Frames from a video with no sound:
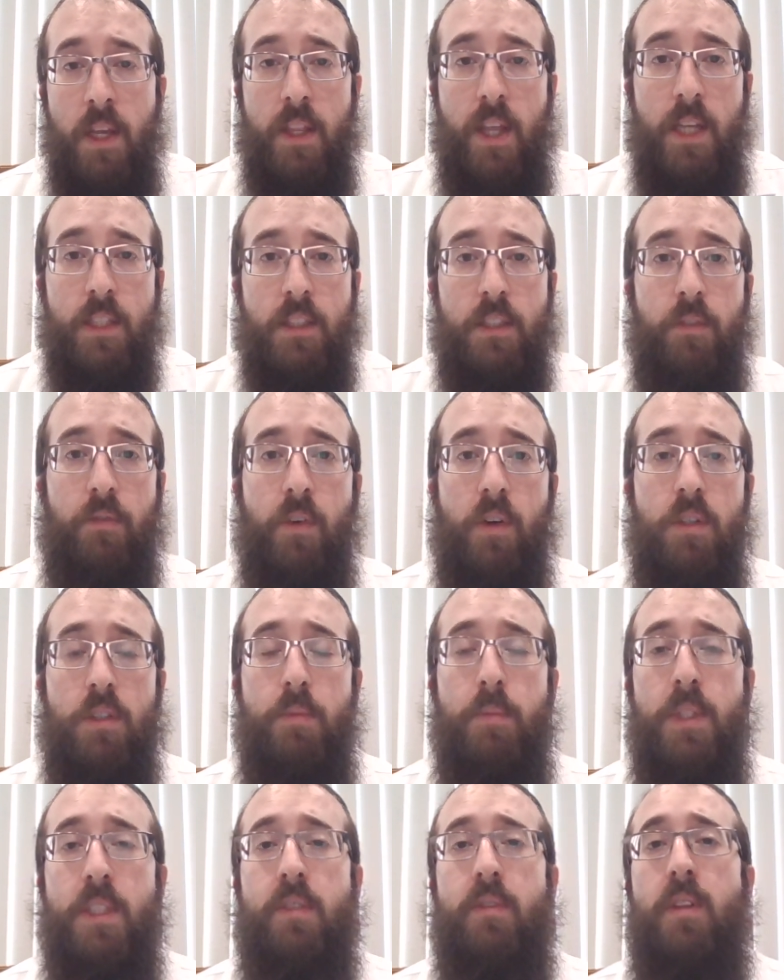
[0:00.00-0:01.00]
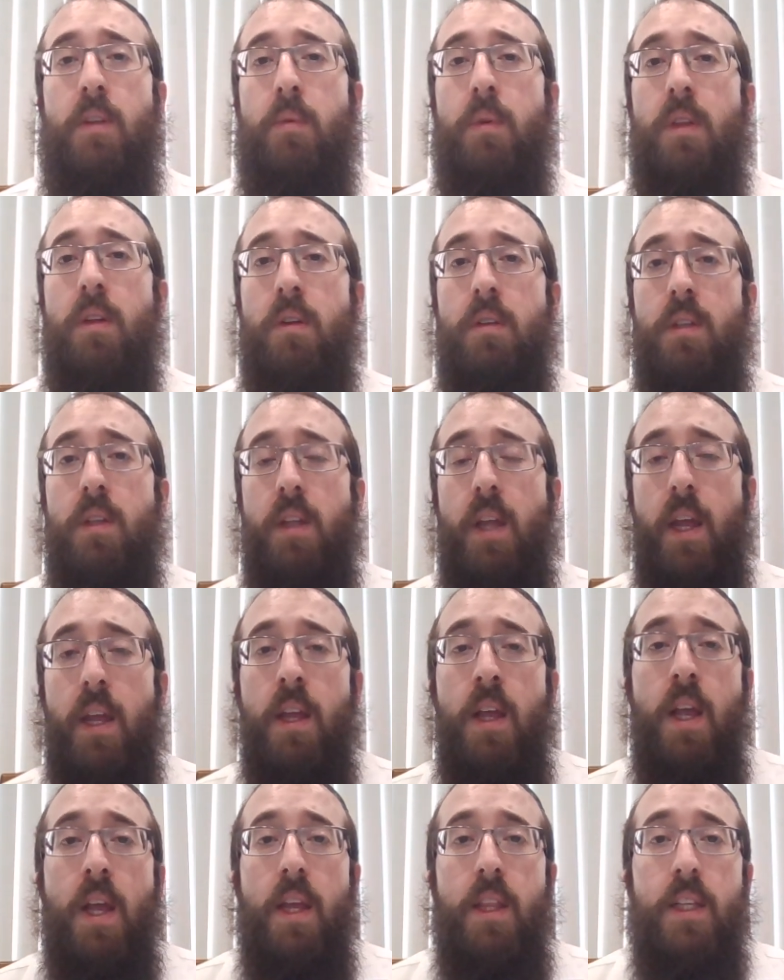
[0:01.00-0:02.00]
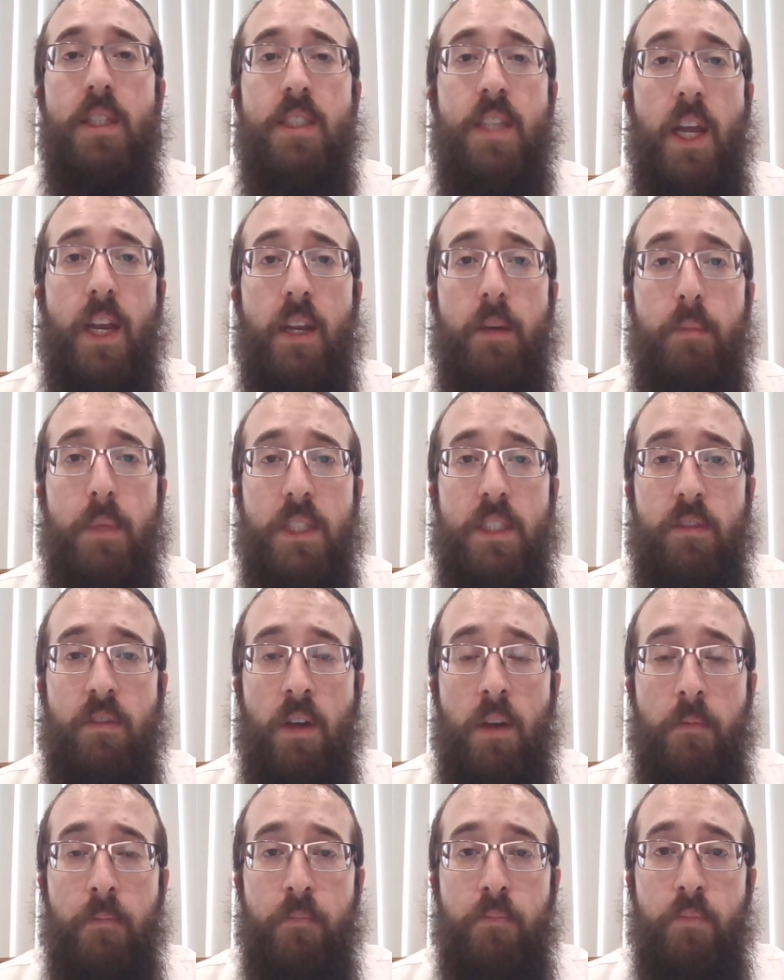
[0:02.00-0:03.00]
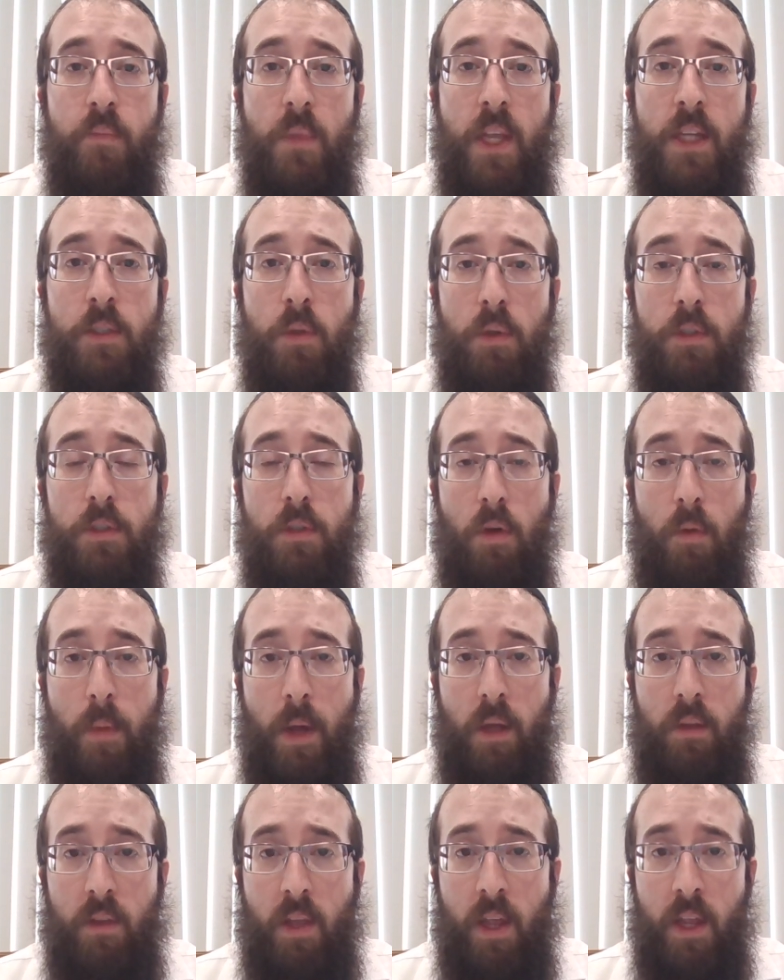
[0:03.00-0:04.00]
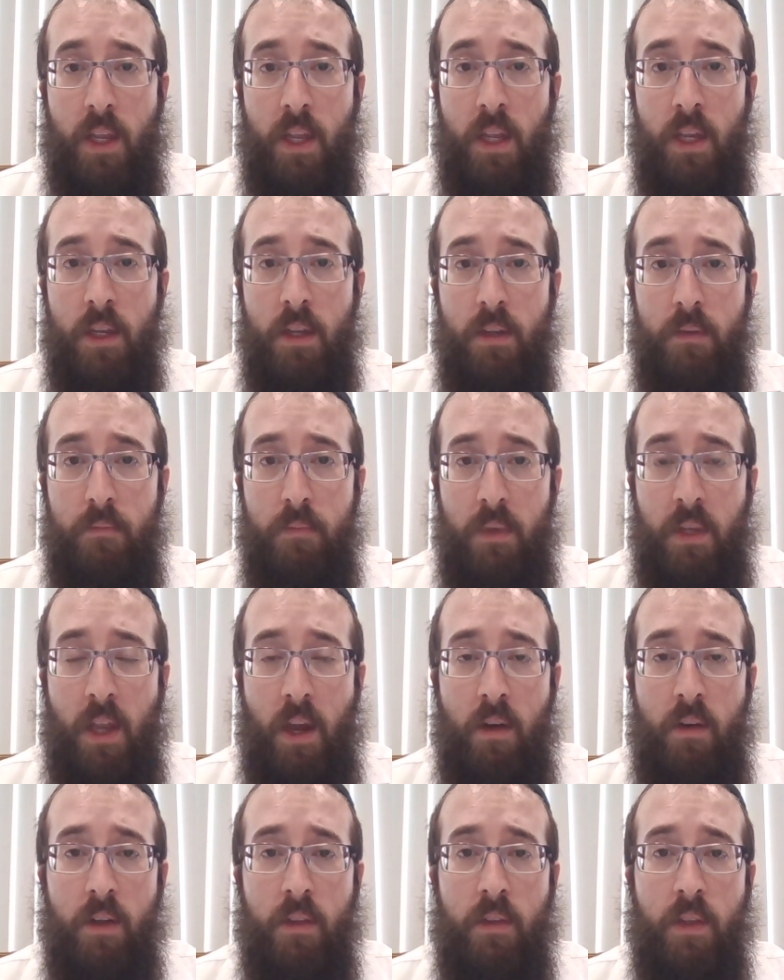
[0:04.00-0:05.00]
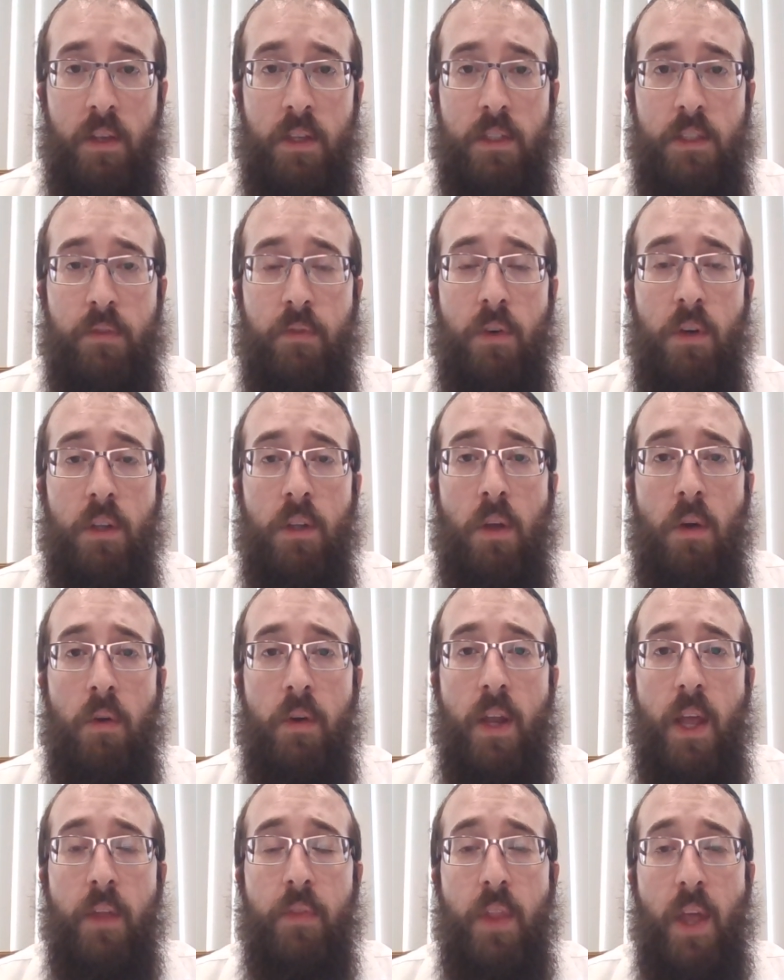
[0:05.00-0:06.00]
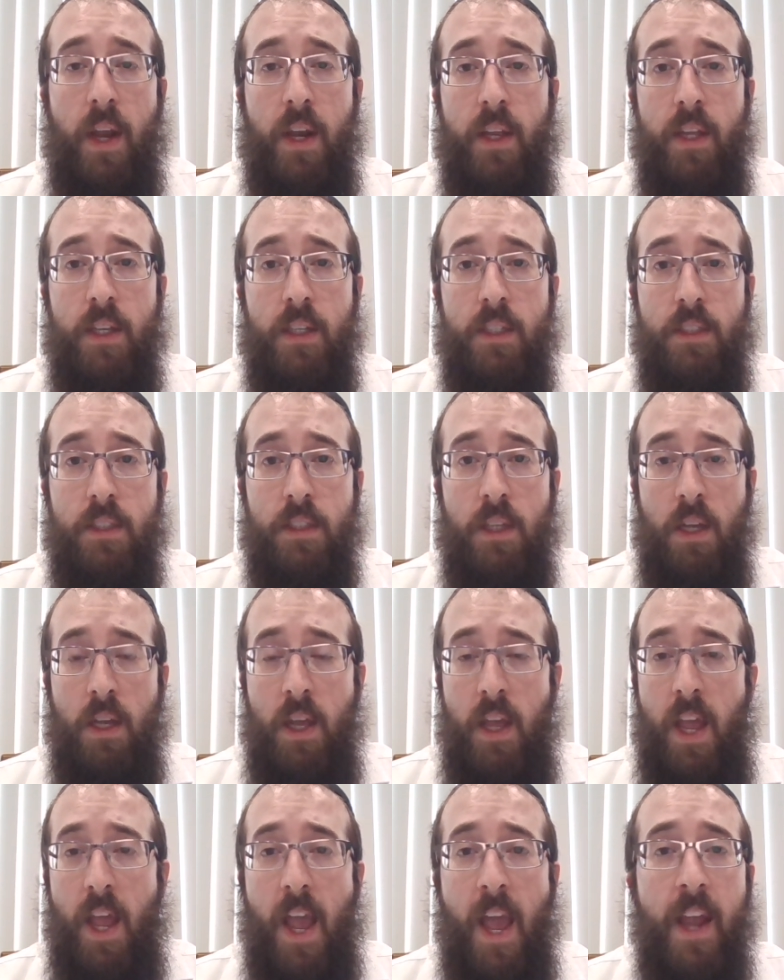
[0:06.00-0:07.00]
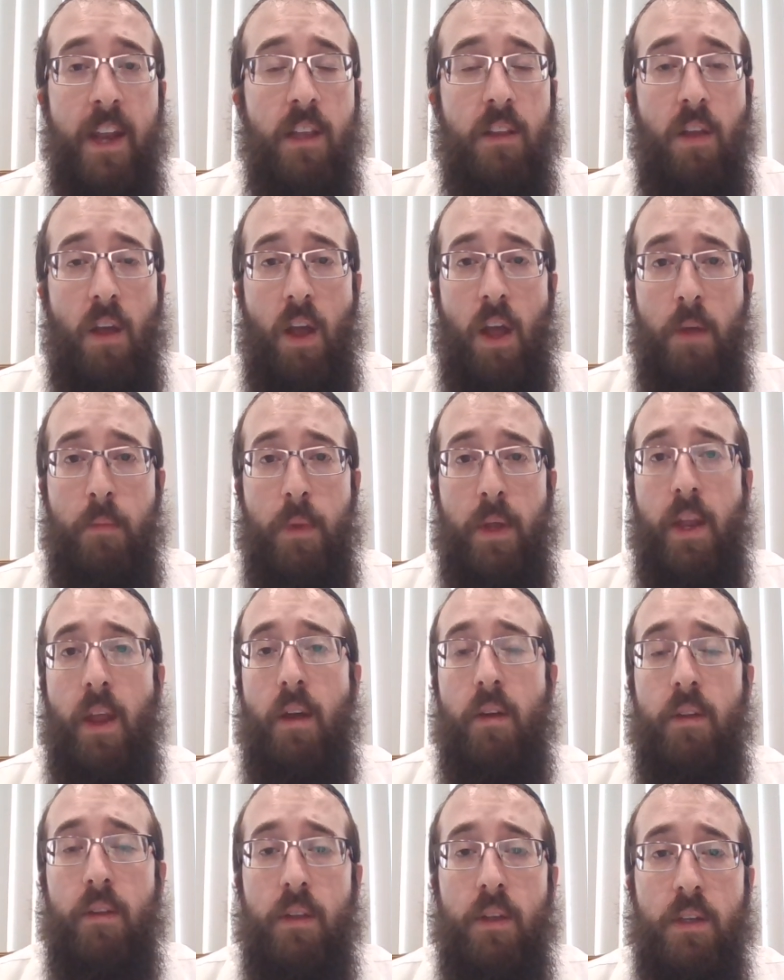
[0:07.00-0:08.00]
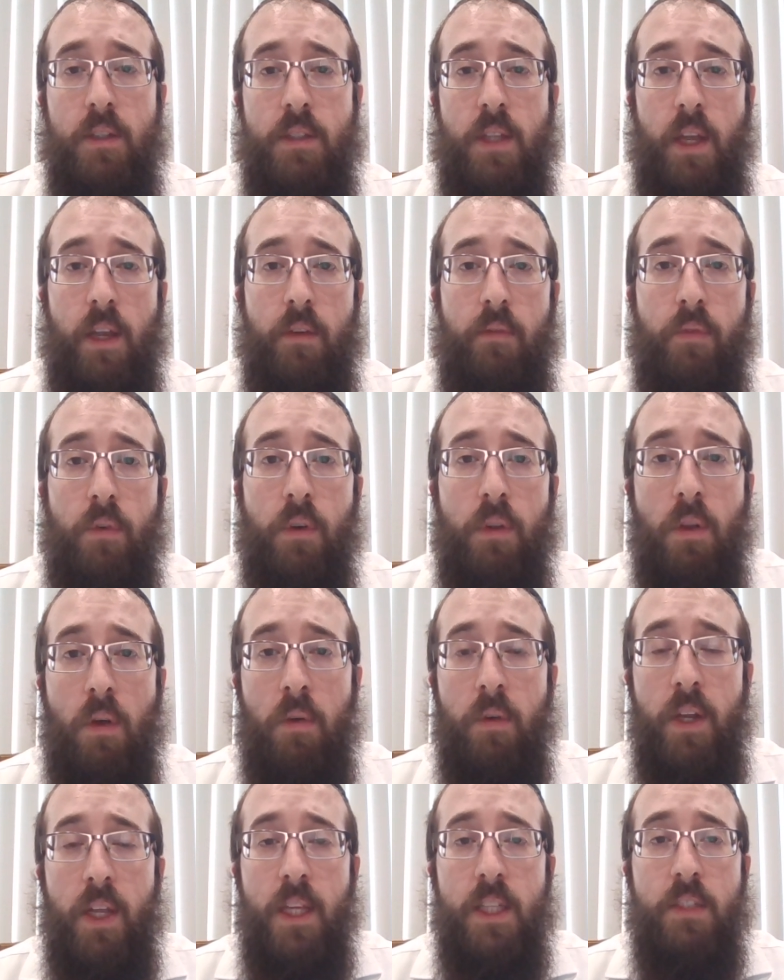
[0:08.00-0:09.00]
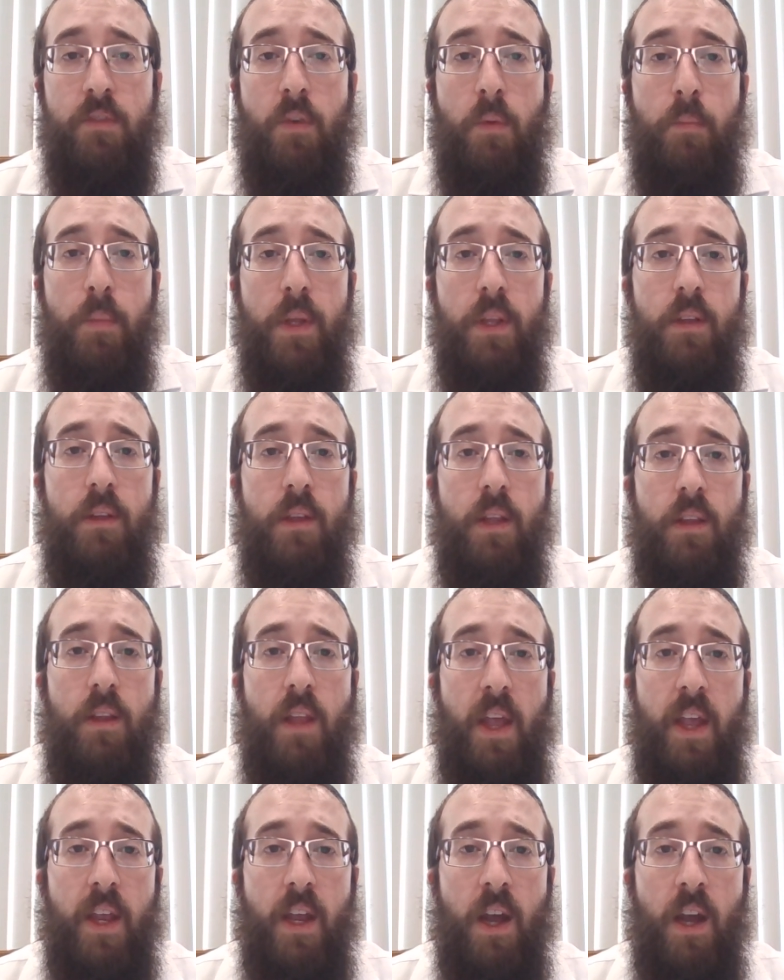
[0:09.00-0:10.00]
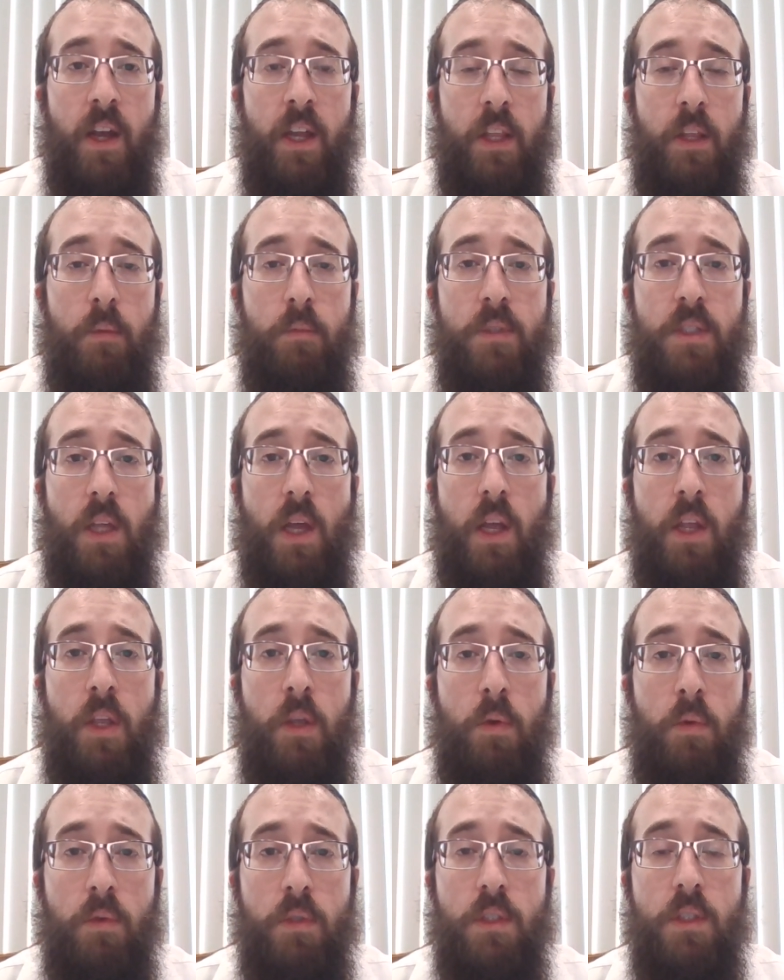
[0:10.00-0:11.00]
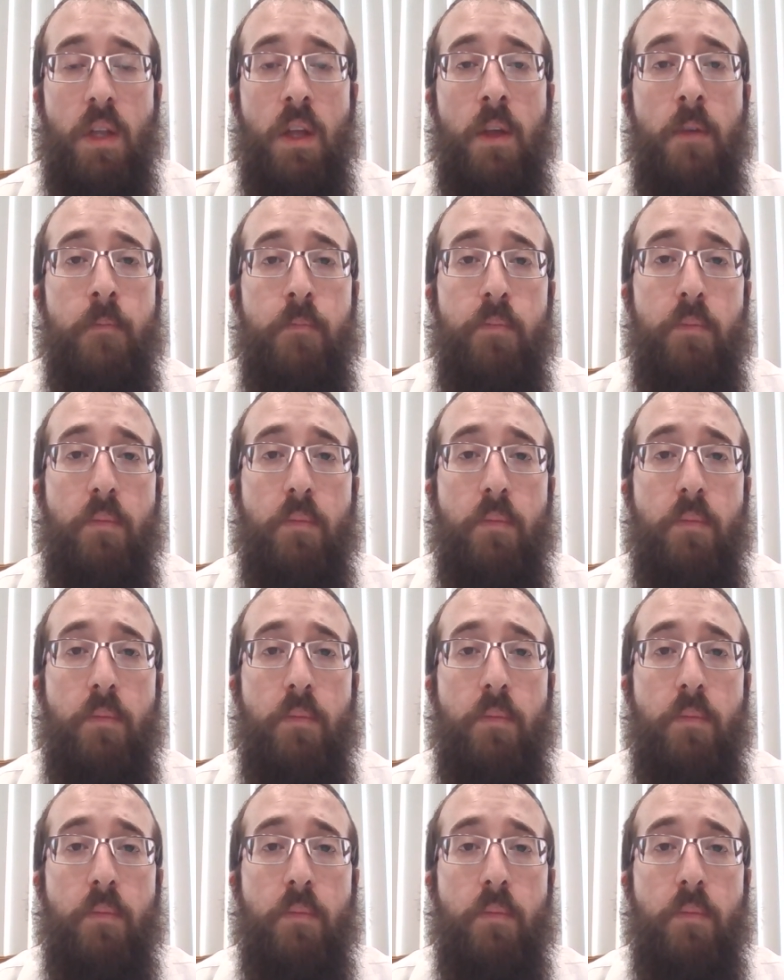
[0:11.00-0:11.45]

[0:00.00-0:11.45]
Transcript: That's the first mitzvah that we learned today. The second mitzvah is also about taking guarantees for a loan, and that is, anytime a guarantee is taken for a loan, it's forbidden to take items that are used